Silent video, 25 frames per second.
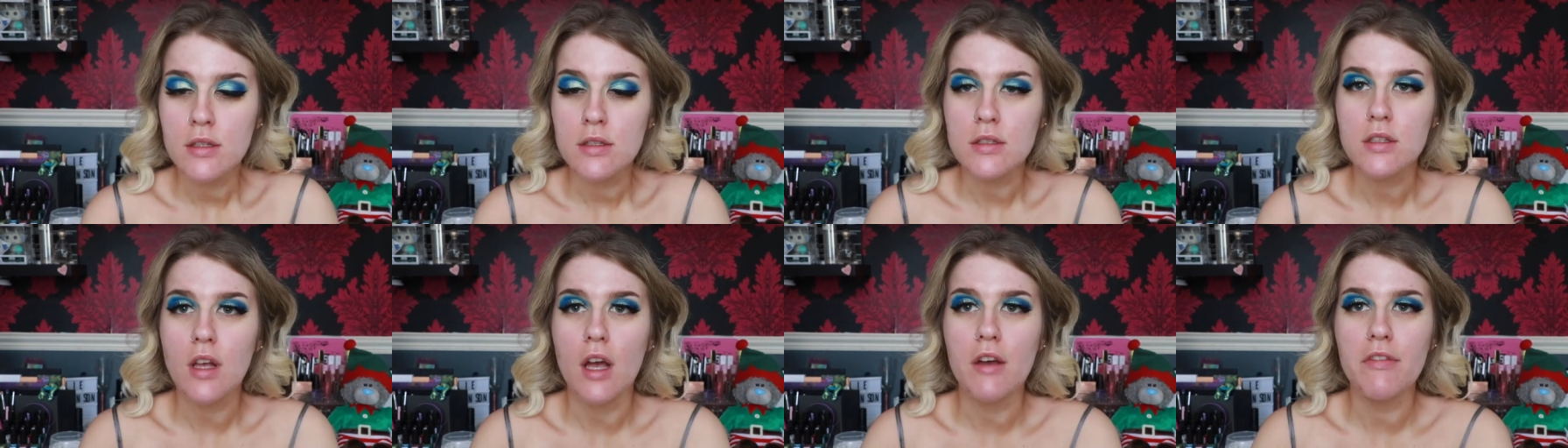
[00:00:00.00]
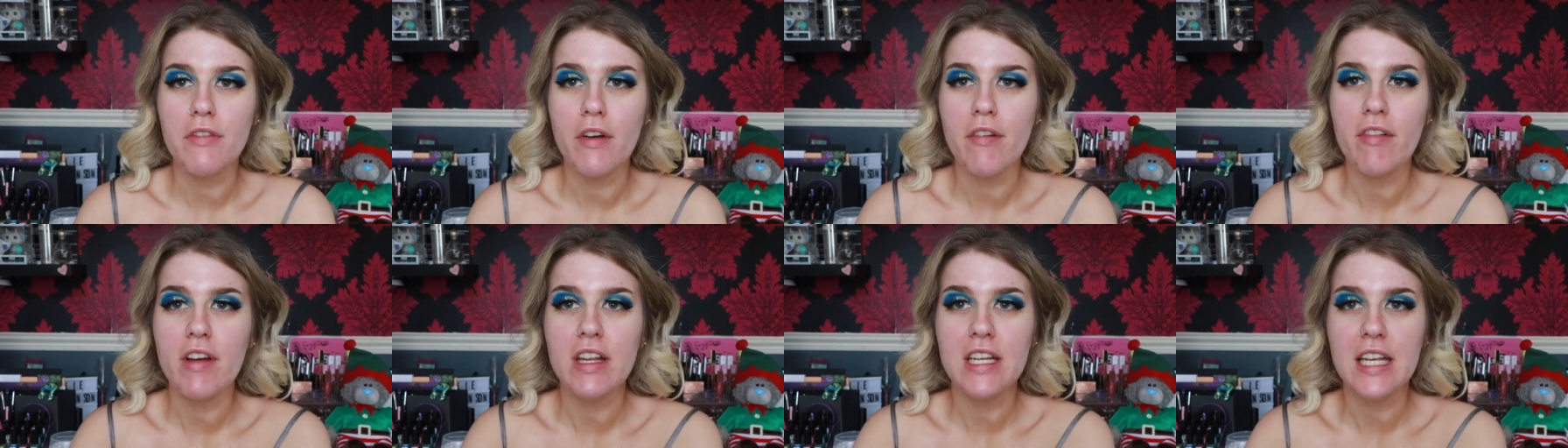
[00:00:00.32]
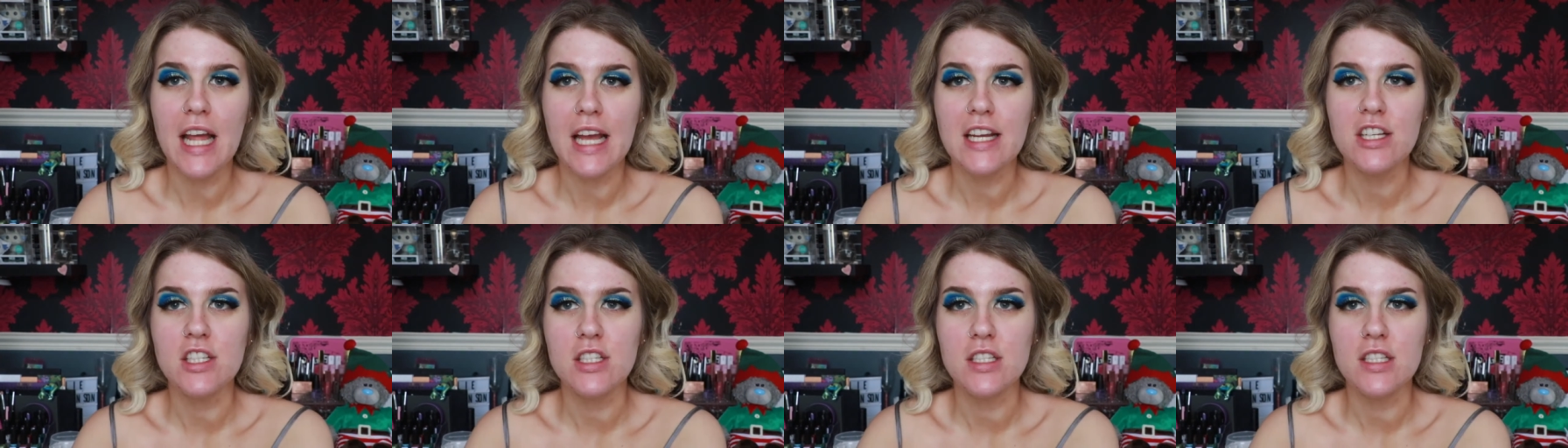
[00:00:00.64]
So for
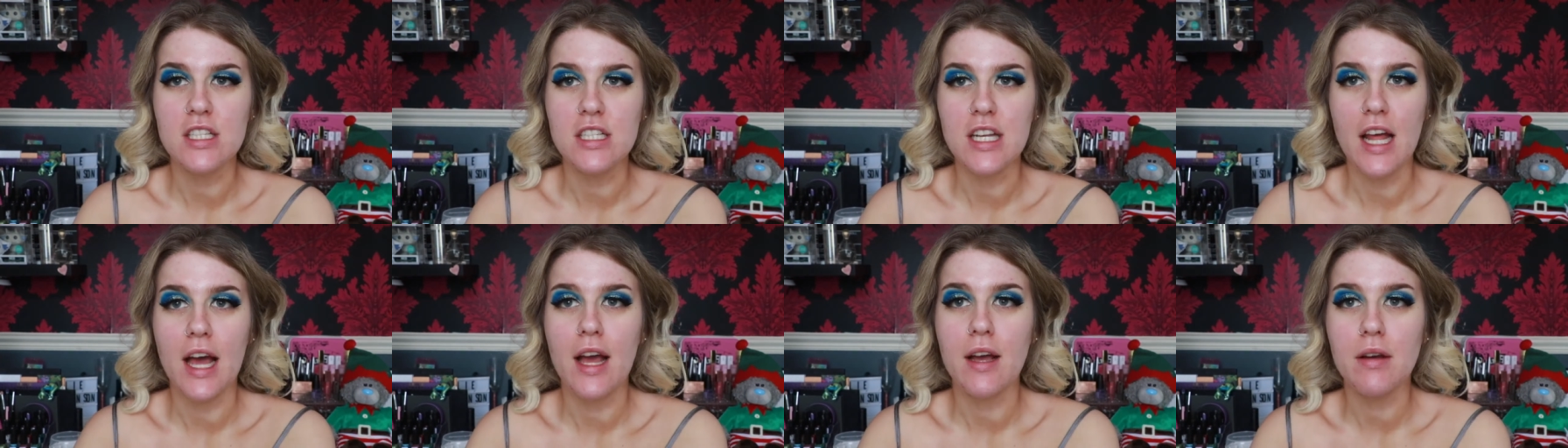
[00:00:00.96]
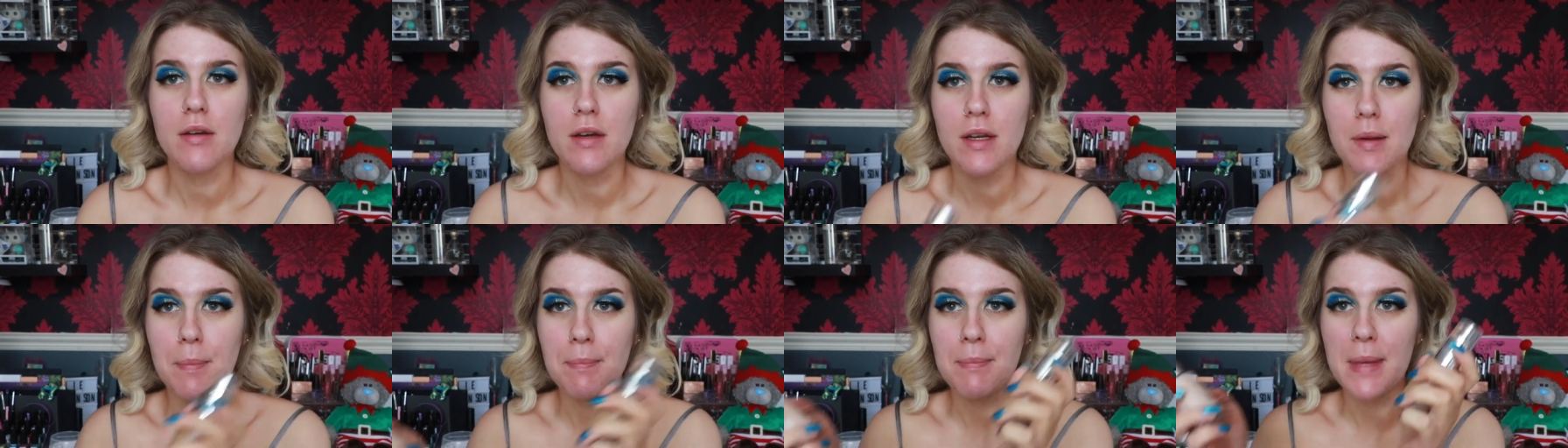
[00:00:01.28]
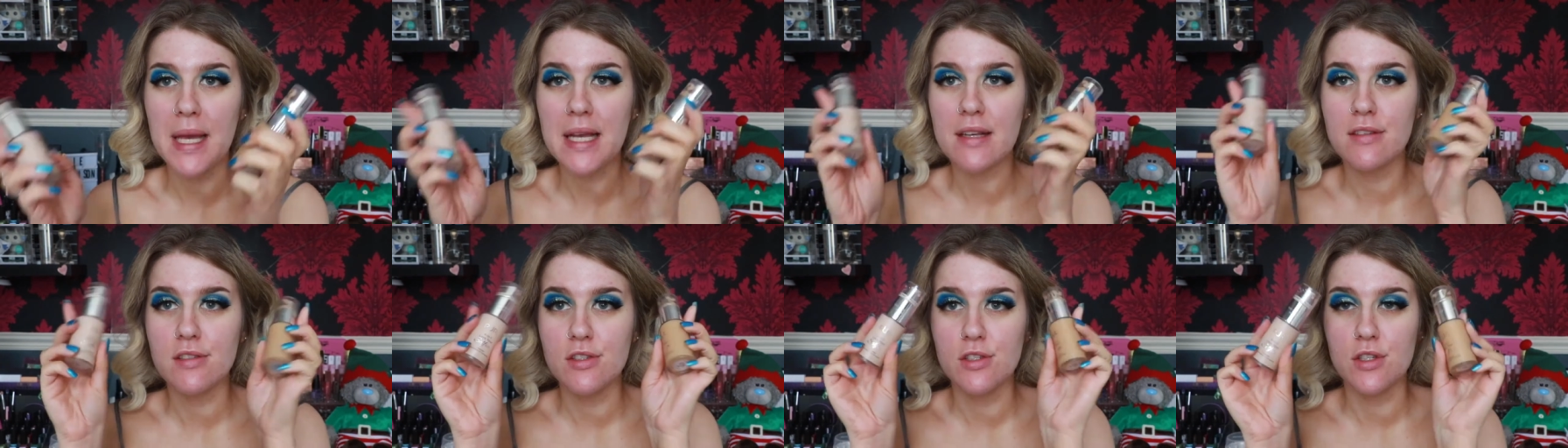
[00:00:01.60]
foundation today, I'm gonna
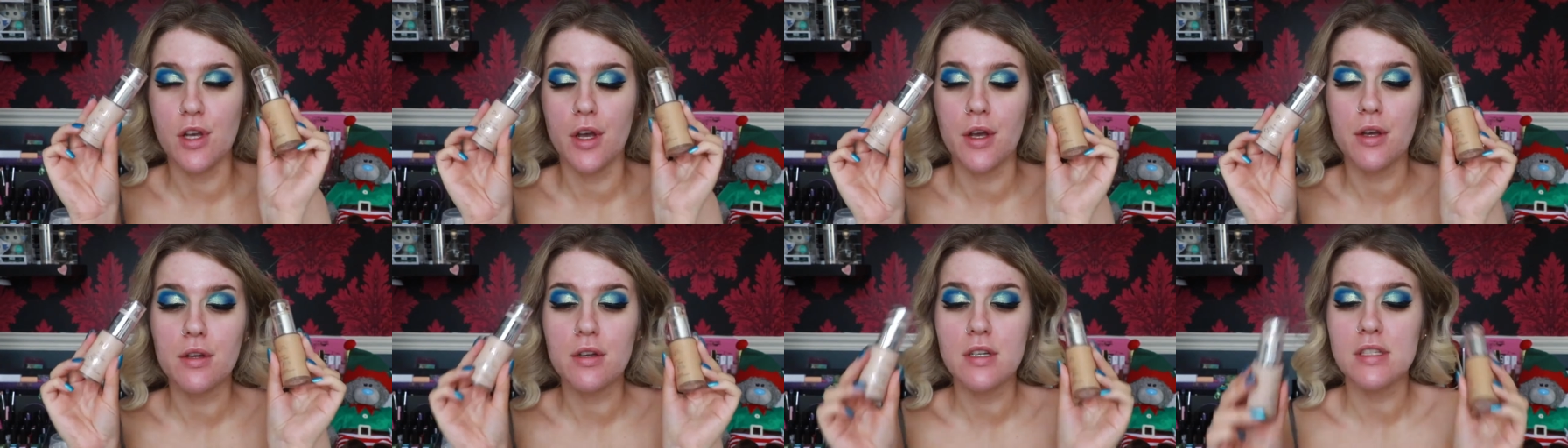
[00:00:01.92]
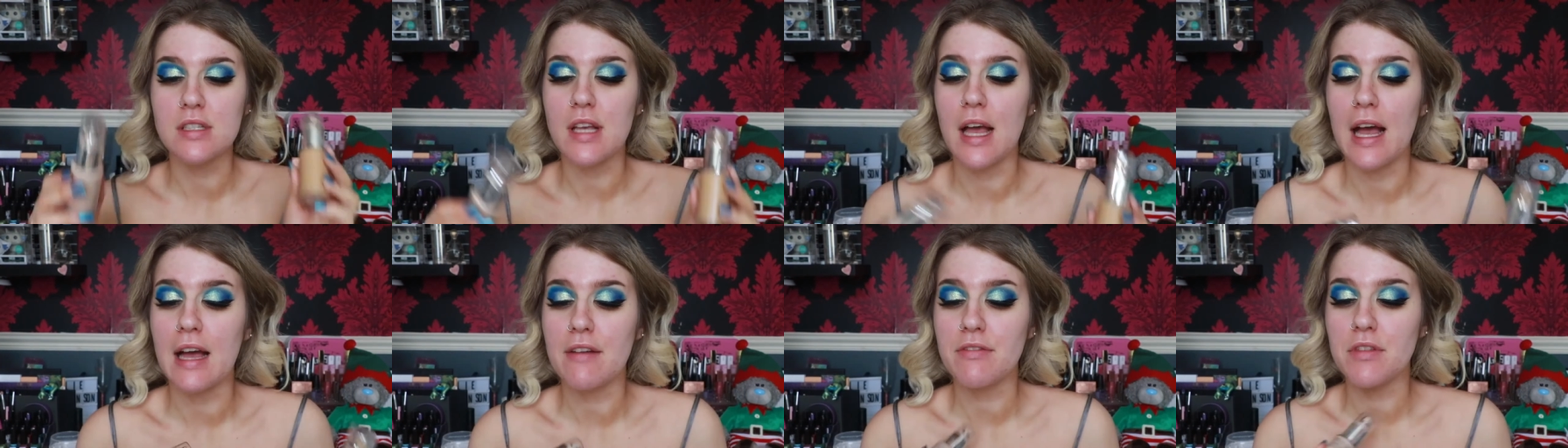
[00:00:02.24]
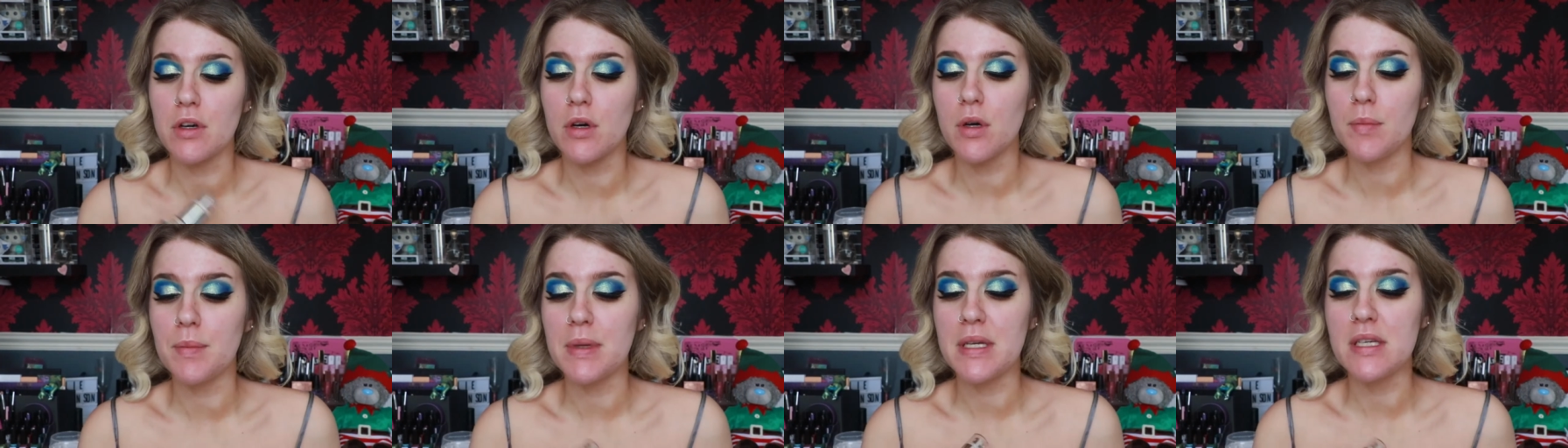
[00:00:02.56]
mix two because I have
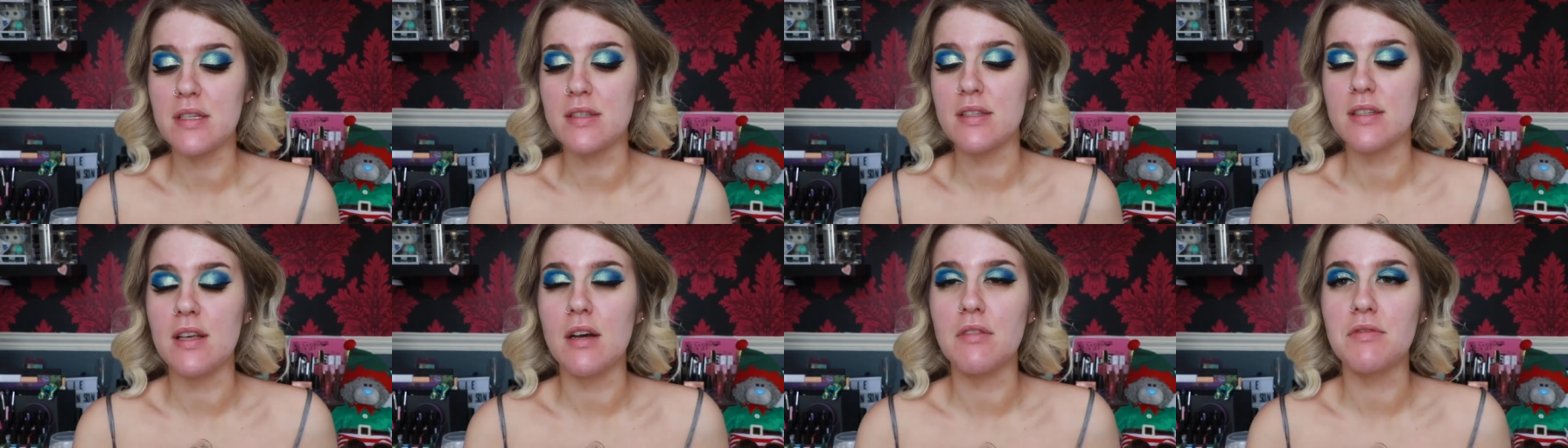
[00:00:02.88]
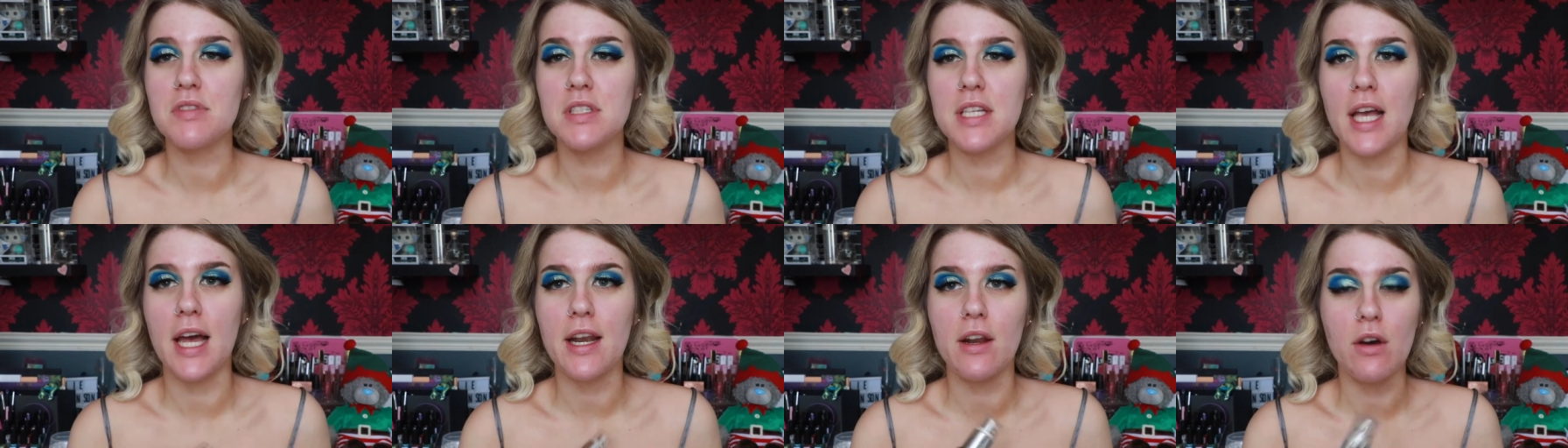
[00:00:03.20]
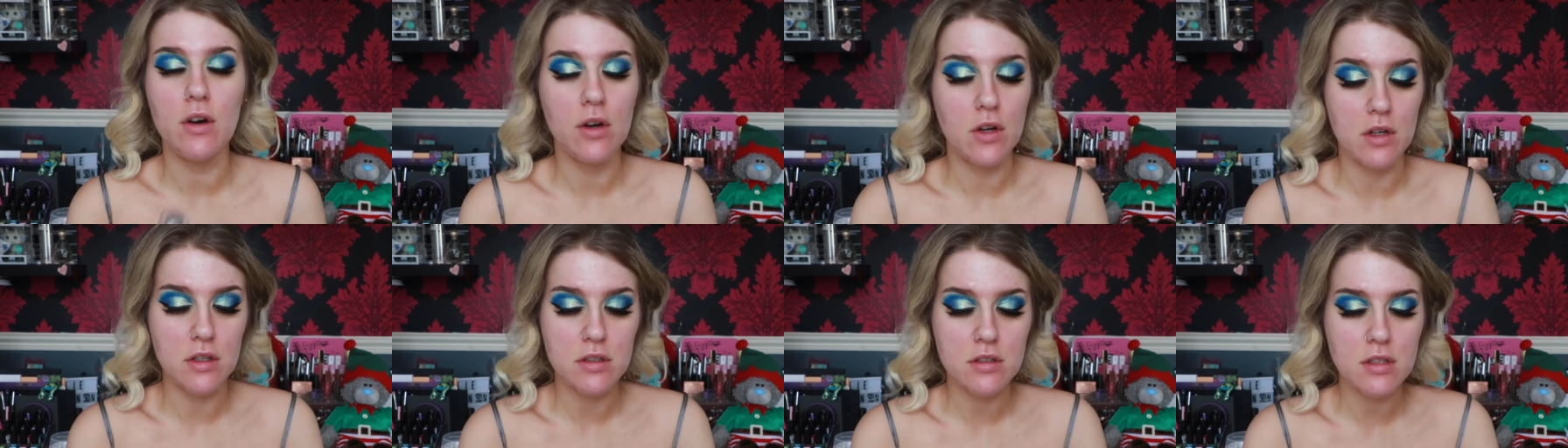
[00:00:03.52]
got a bit of self tan
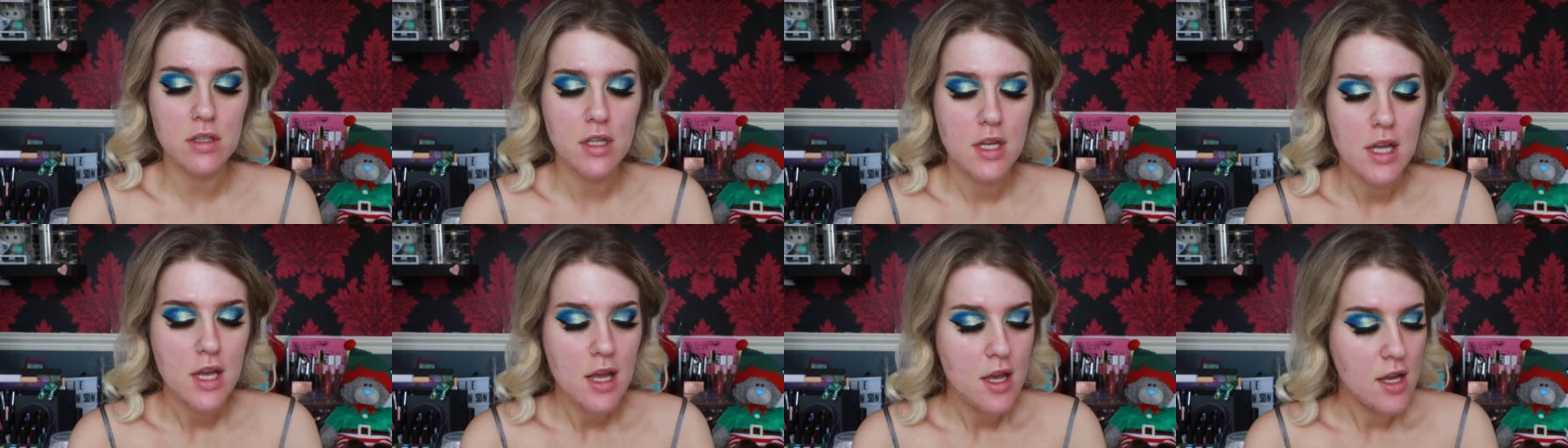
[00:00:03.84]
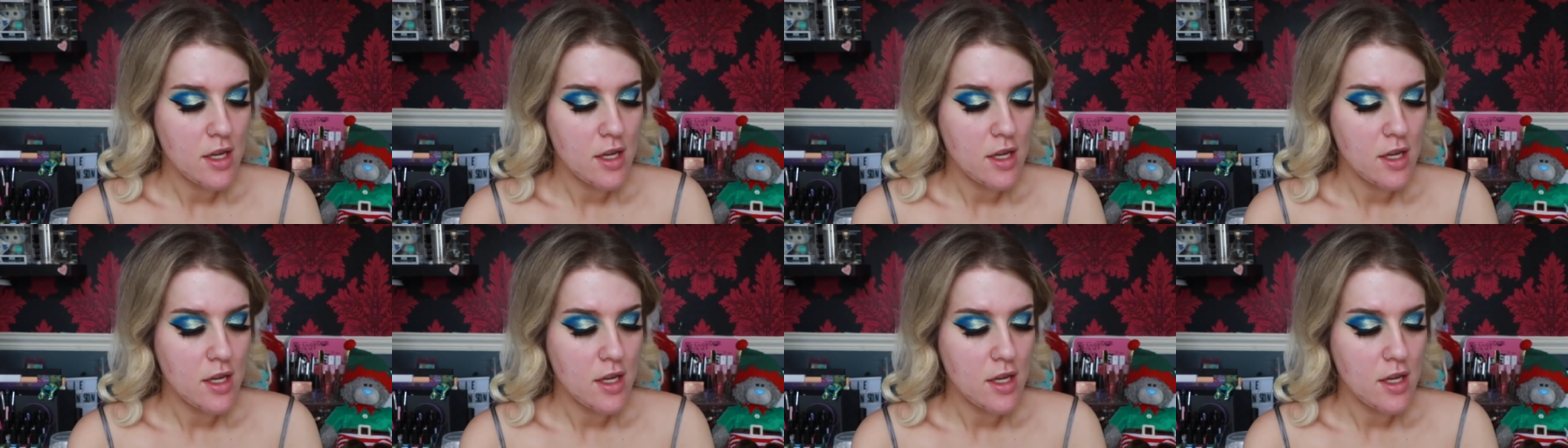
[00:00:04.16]
on.